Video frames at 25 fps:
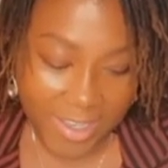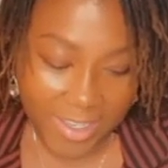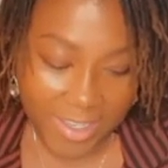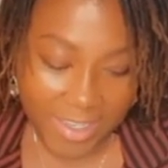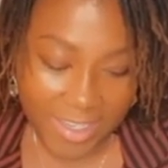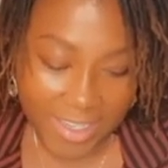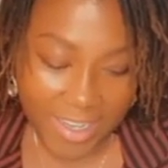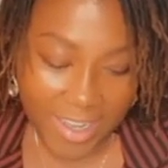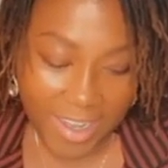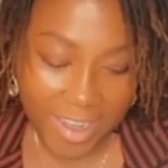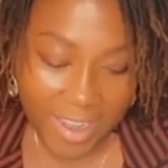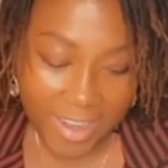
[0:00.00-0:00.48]

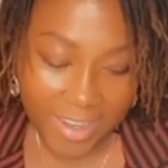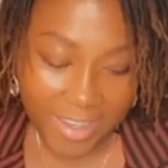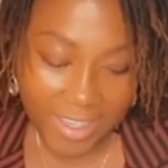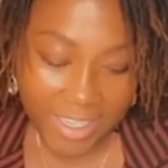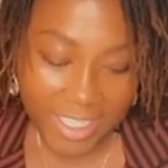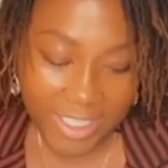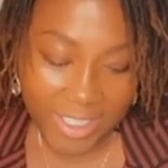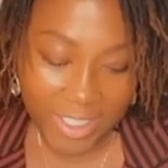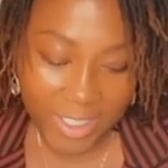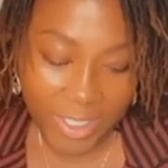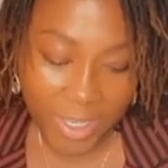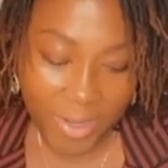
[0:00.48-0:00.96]
Yeah,
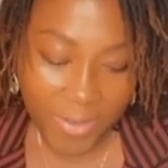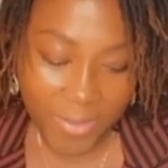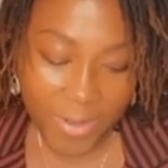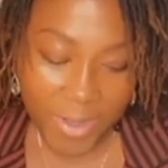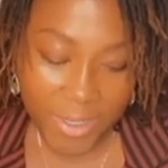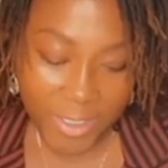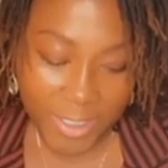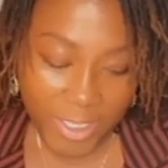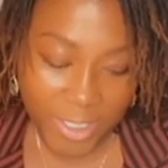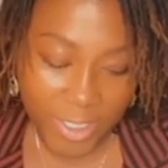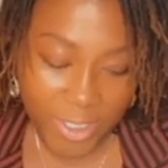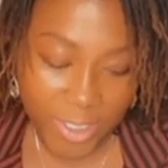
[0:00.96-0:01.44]
it's
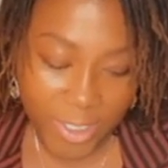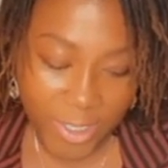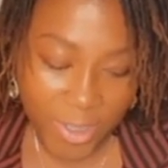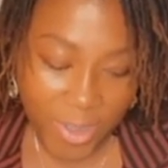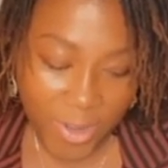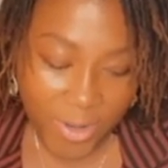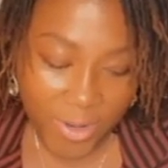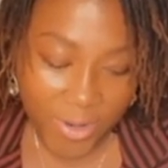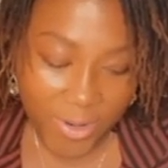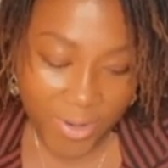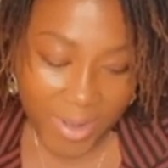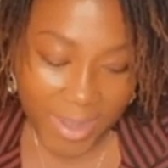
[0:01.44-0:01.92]
definitely
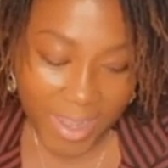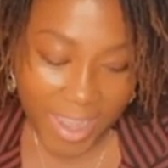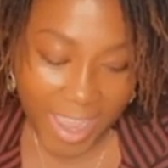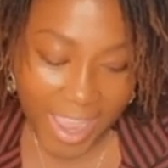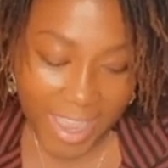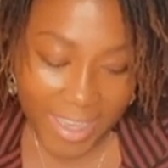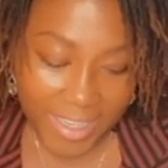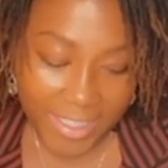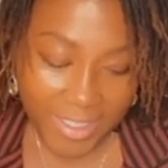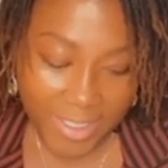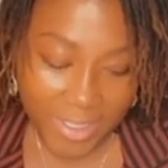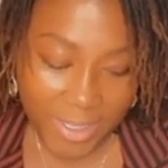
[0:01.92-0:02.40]
slow.
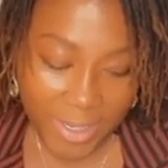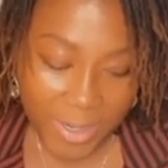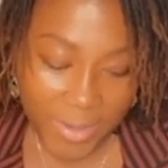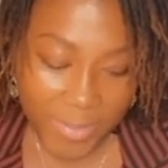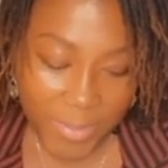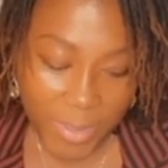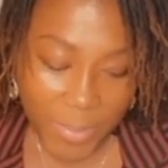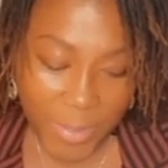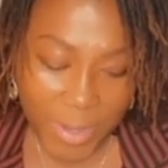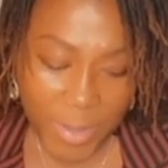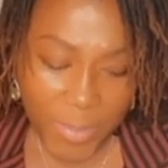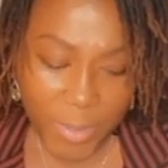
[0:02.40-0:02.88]
And
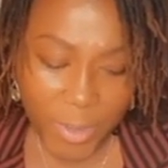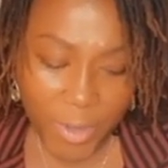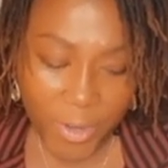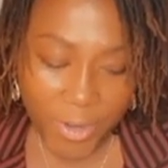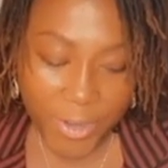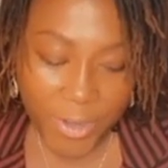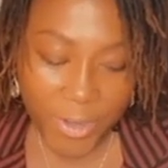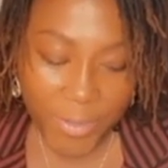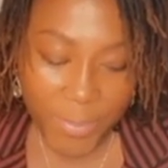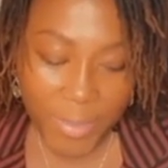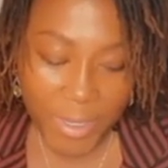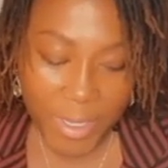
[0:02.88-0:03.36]
the people are
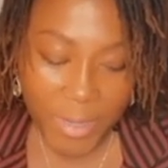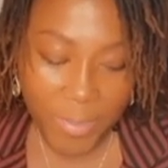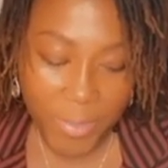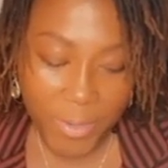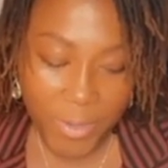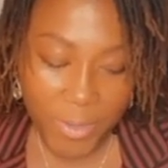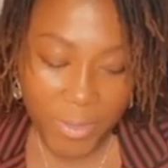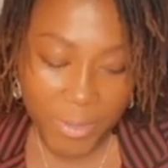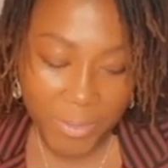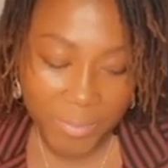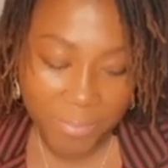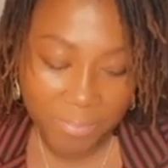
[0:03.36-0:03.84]
good
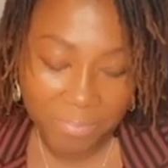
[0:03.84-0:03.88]
people.